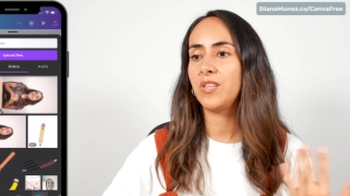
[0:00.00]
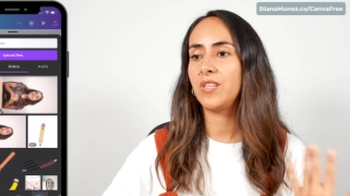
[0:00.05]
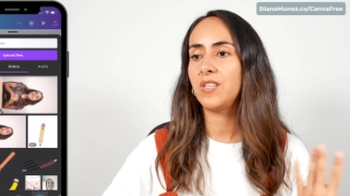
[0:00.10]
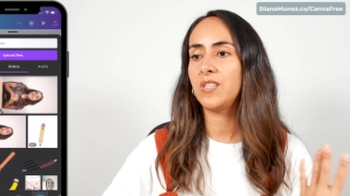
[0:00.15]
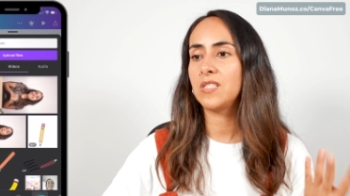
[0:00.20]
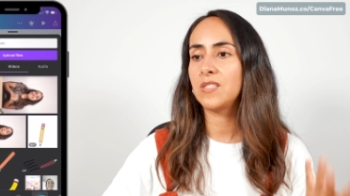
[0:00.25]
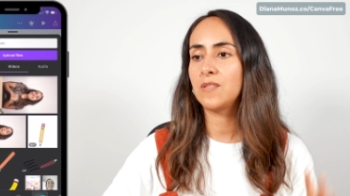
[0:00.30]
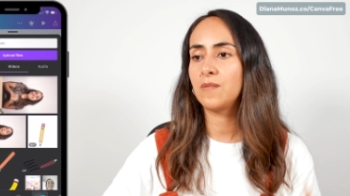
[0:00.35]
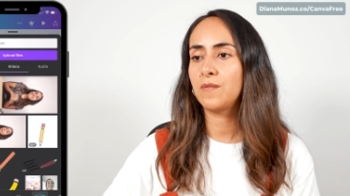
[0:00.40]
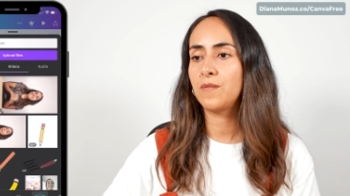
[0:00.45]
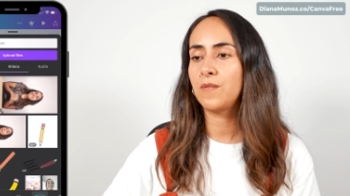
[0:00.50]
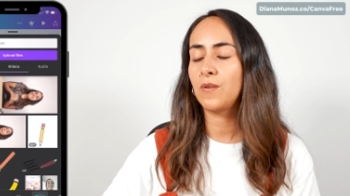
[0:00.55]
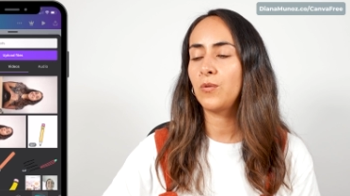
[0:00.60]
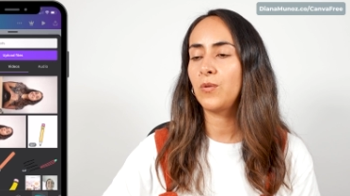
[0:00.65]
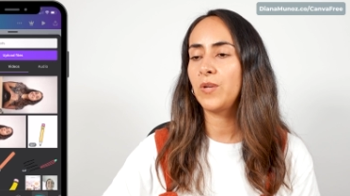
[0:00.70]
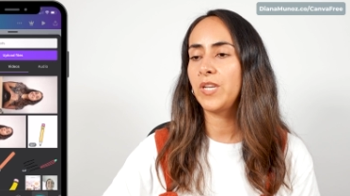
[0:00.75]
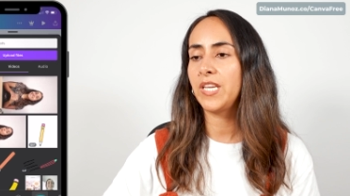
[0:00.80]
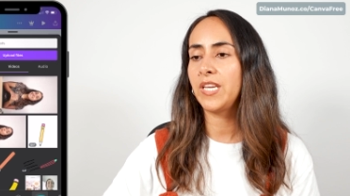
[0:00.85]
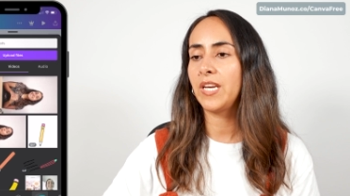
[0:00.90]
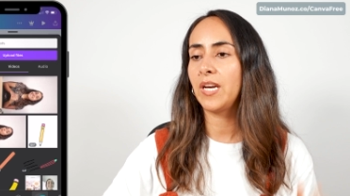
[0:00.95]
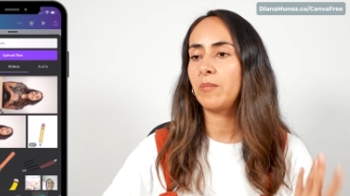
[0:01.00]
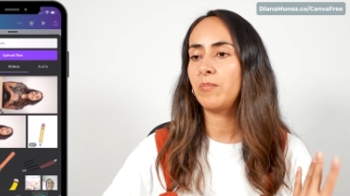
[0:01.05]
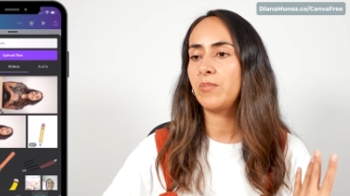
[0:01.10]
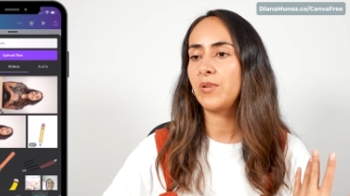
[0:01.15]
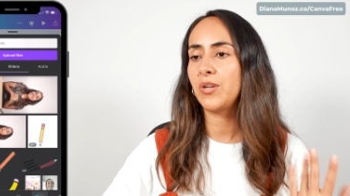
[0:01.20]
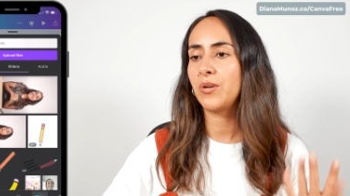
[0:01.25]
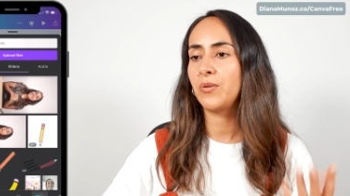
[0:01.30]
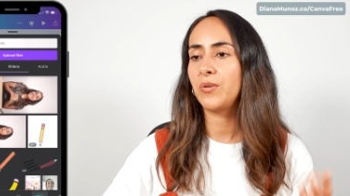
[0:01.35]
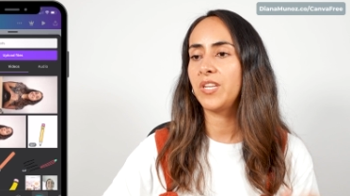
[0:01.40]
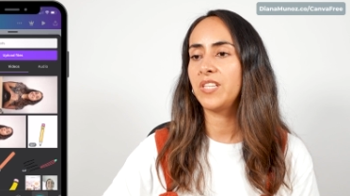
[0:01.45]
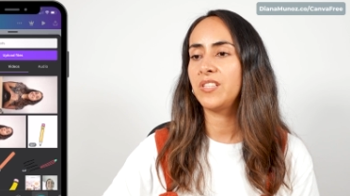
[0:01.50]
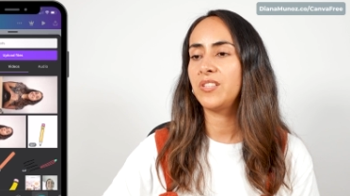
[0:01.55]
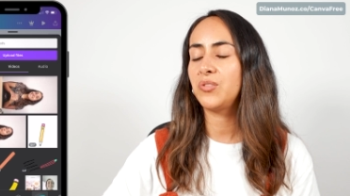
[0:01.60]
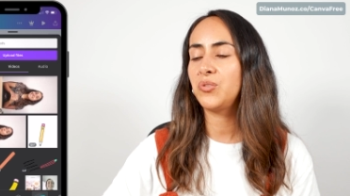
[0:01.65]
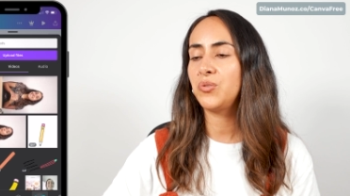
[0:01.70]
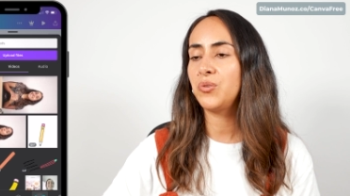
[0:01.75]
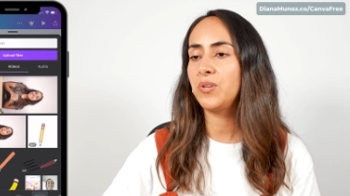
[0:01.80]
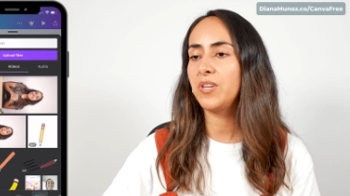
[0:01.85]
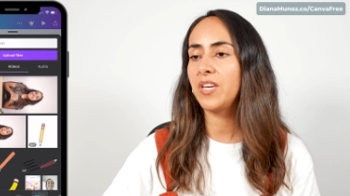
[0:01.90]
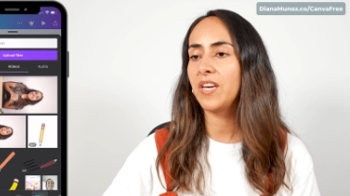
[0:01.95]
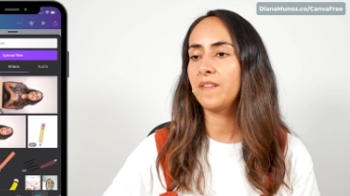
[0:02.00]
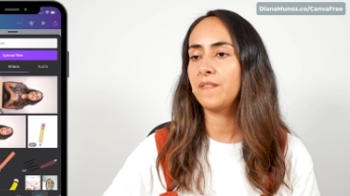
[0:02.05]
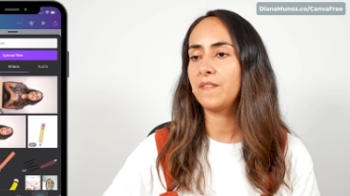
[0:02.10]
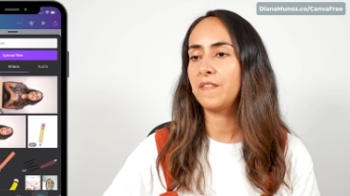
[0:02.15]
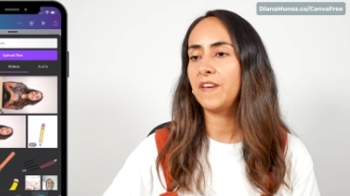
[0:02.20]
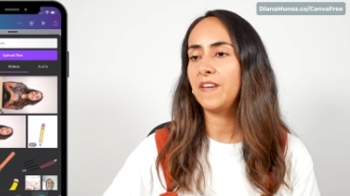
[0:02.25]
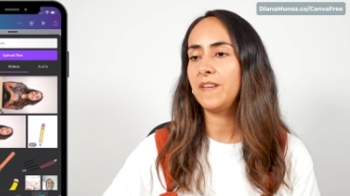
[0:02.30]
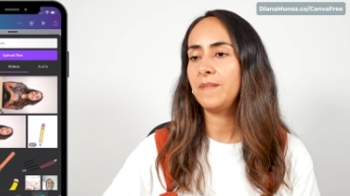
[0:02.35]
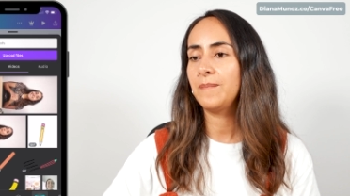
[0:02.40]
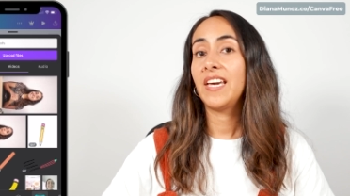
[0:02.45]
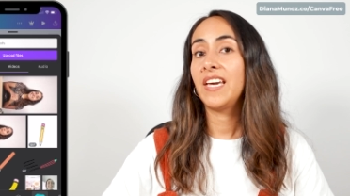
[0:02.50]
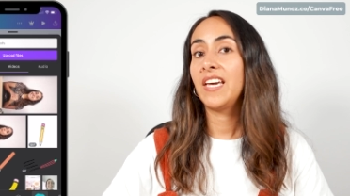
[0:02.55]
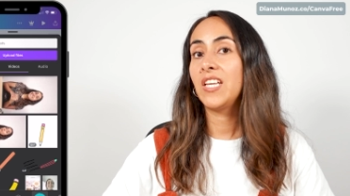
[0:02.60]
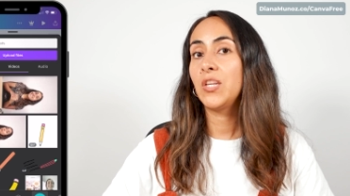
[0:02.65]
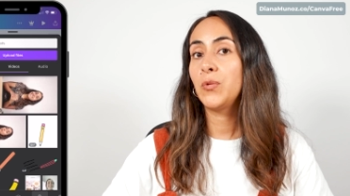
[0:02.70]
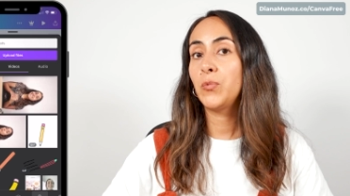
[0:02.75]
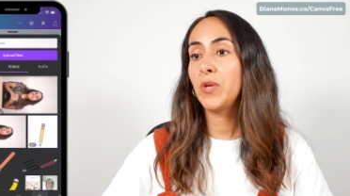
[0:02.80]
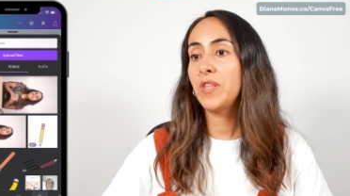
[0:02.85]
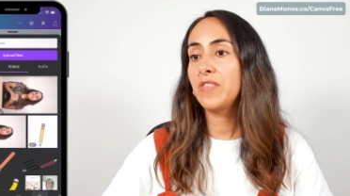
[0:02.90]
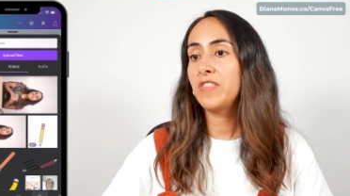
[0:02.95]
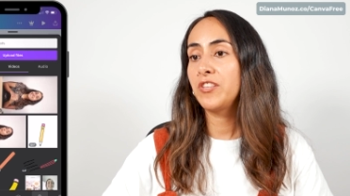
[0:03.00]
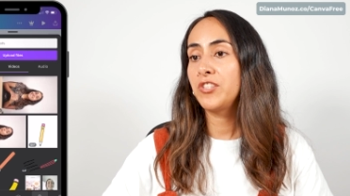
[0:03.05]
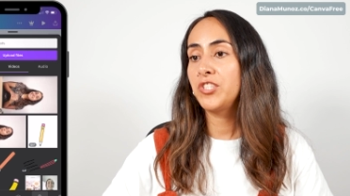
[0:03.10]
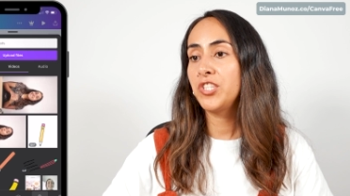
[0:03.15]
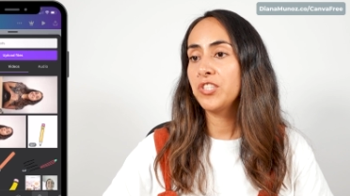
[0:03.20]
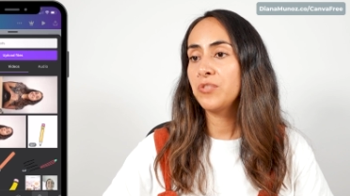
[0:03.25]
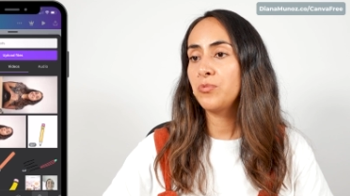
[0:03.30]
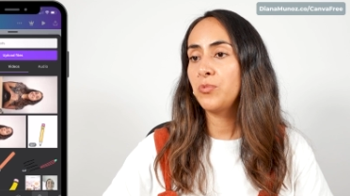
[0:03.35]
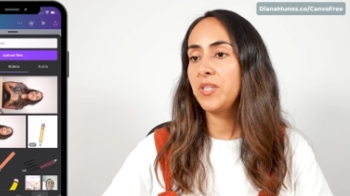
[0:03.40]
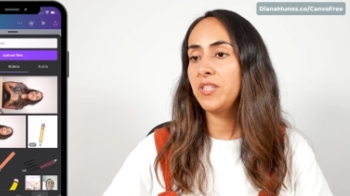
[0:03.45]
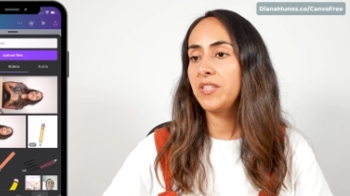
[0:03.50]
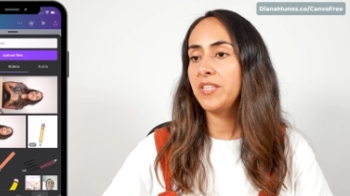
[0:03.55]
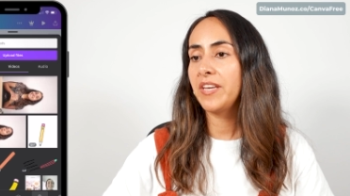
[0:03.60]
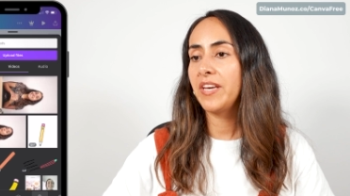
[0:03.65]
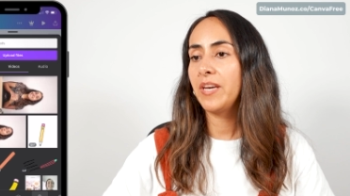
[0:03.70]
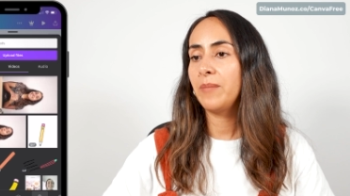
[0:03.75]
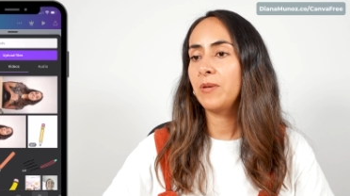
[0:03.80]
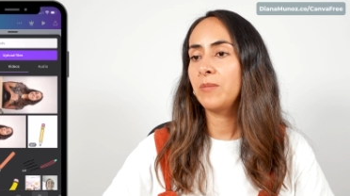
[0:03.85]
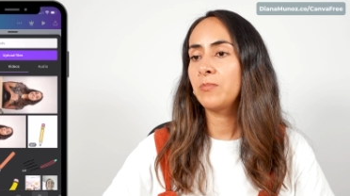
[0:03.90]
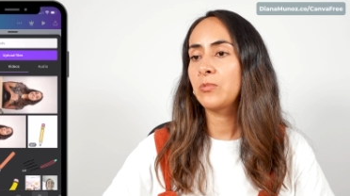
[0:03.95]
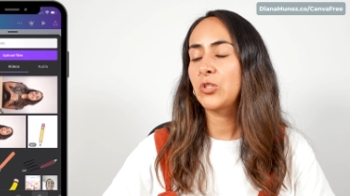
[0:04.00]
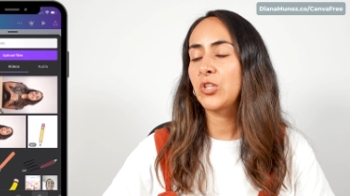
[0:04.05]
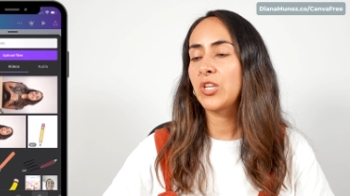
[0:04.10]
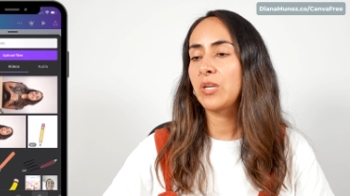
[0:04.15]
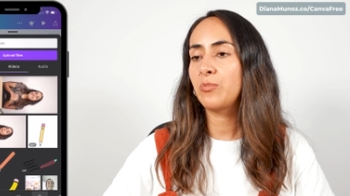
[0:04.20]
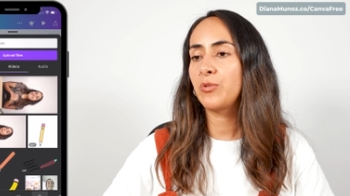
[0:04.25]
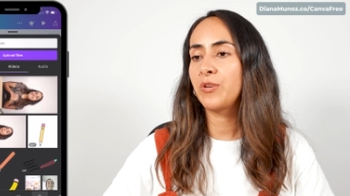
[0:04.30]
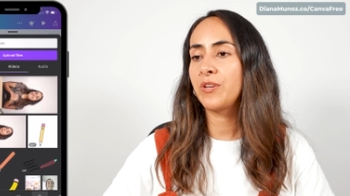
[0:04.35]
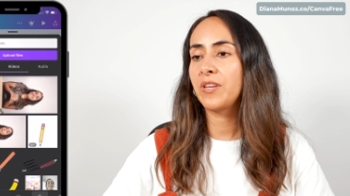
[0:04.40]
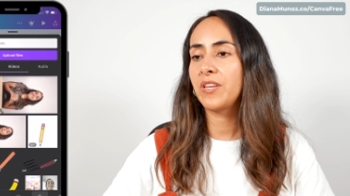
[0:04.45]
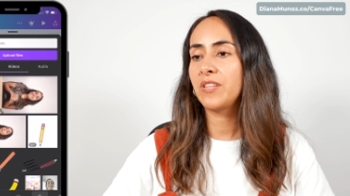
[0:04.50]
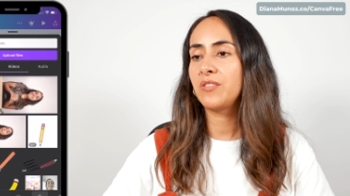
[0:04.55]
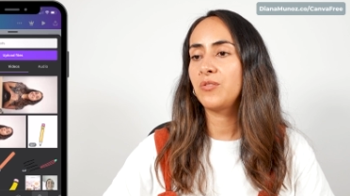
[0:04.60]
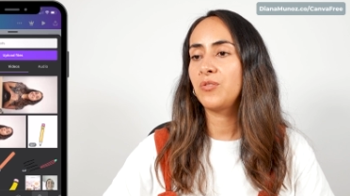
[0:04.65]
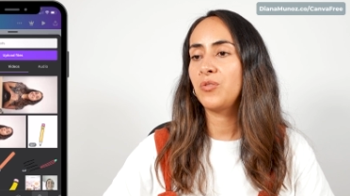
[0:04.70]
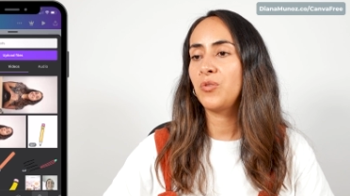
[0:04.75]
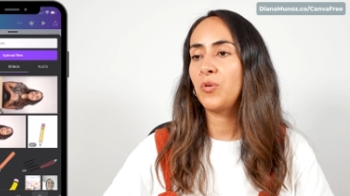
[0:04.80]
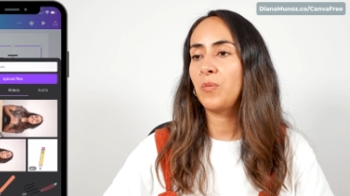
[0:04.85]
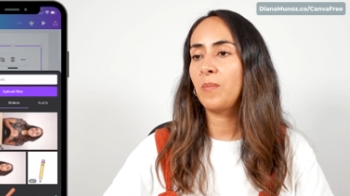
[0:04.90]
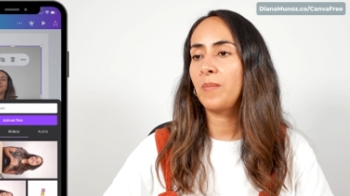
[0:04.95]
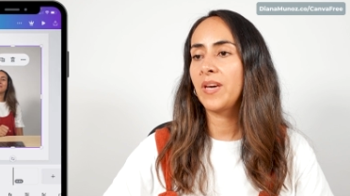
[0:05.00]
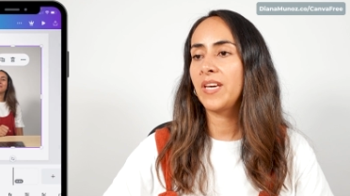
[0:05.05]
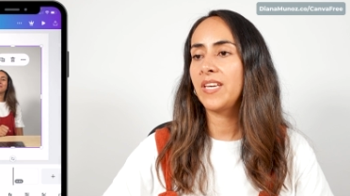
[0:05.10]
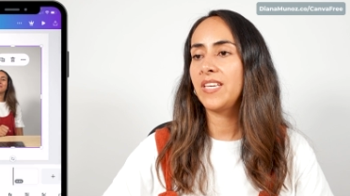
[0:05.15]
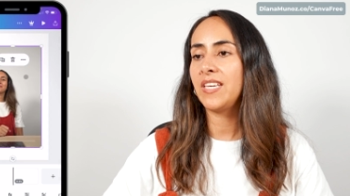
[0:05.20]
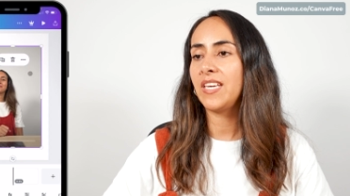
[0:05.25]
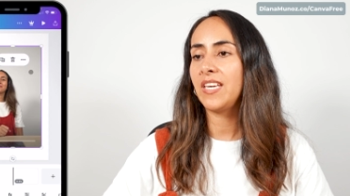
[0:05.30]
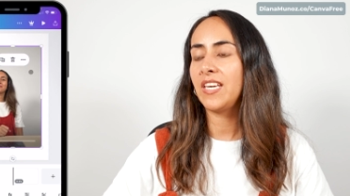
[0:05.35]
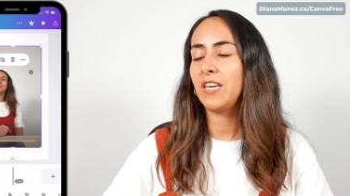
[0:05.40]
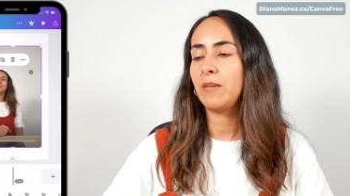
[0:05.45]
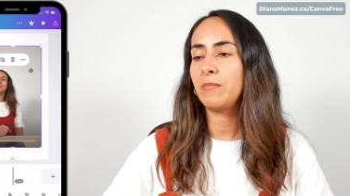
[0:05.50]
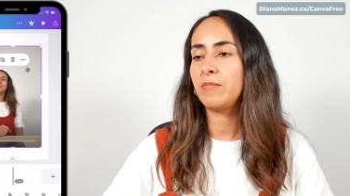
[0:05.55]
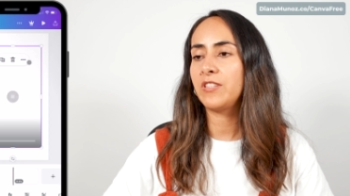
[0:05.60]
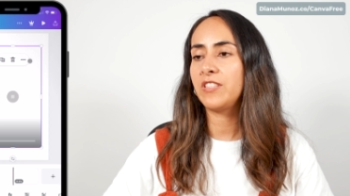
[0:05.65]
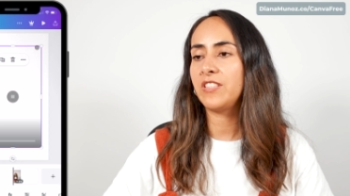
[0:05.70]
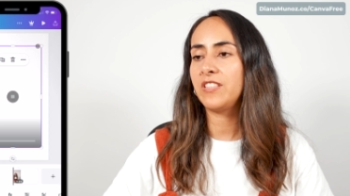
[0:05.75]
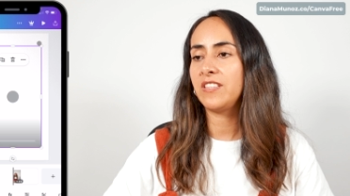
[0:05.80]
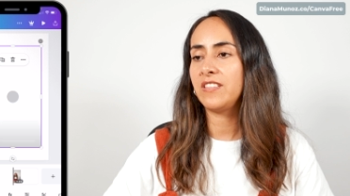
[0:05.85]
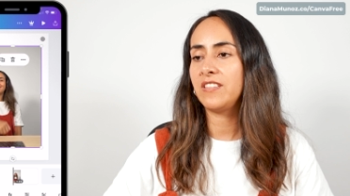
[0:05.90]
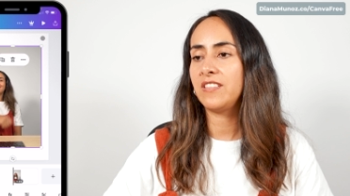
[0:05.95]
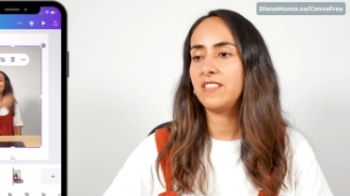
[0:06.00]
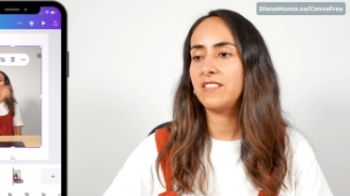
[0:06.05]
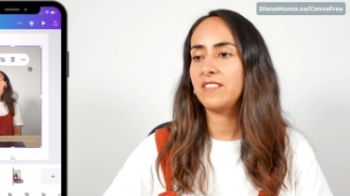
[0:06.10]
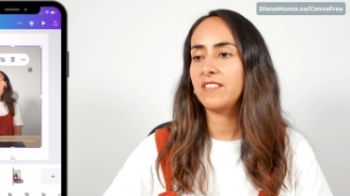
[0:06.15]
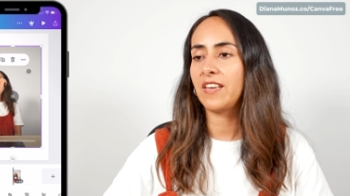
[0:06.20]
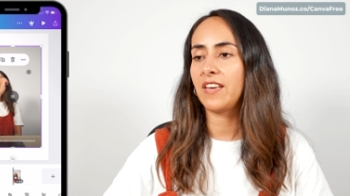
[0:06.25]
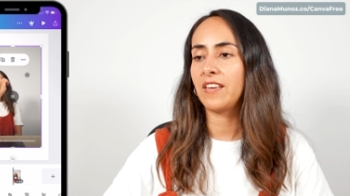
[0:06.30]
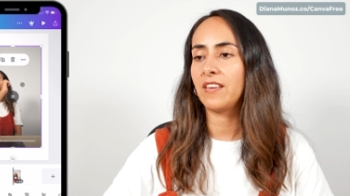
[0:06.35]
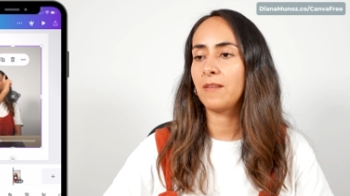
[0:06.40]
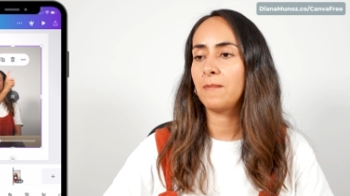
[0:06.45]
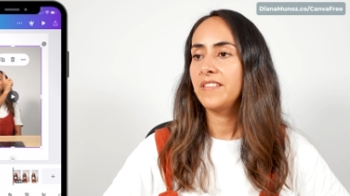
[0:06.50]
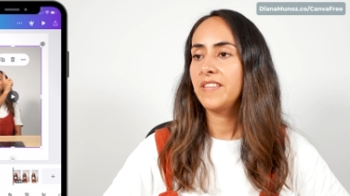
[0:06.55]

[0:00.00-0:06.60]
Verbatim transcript: is fully uploaded to Canva, and with just one tap I'm gonna bring it to my empty design.